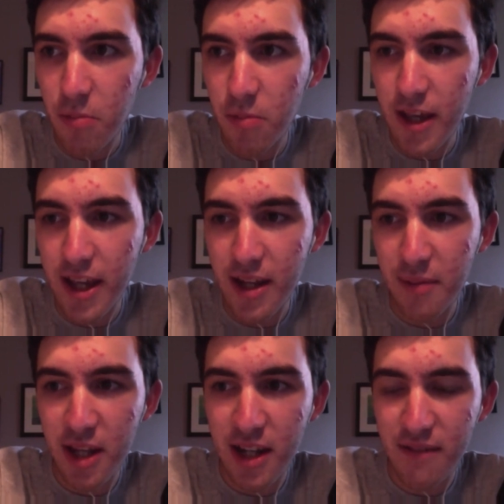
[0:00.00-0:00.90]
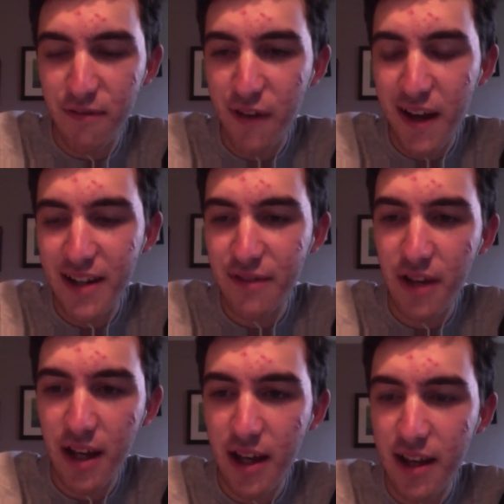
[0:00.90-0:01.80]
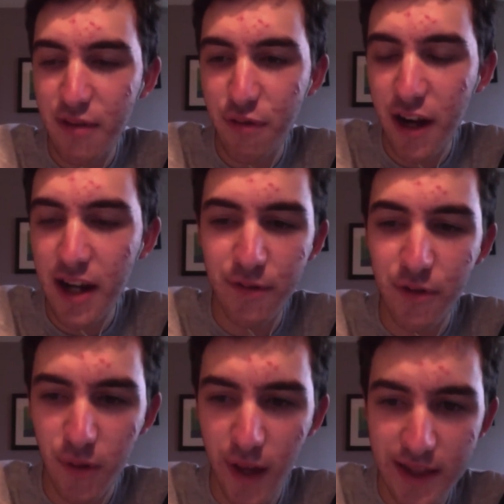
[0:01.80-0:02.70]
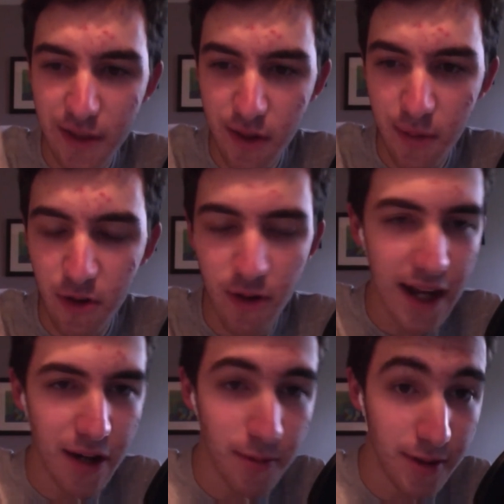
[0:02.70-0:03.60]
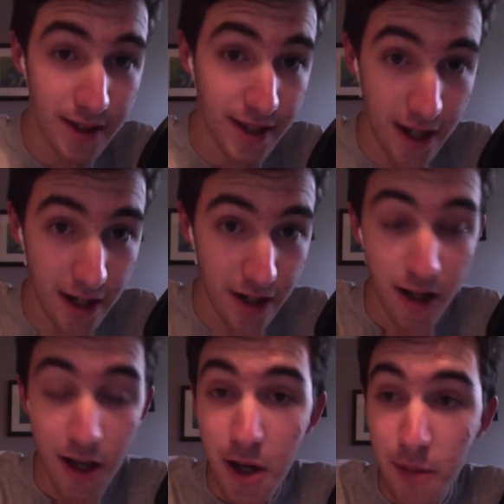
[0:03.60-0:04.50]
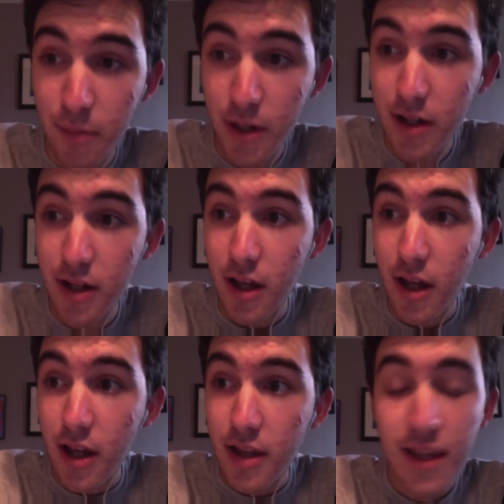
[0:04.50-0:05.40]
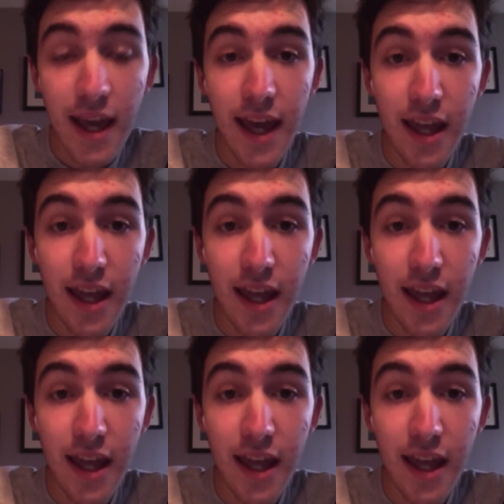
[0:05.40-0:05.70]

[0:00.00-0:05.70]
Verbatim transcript: And I mean, I'm fine if uh, it's fine if you like this episode. I don't really care, but yeah.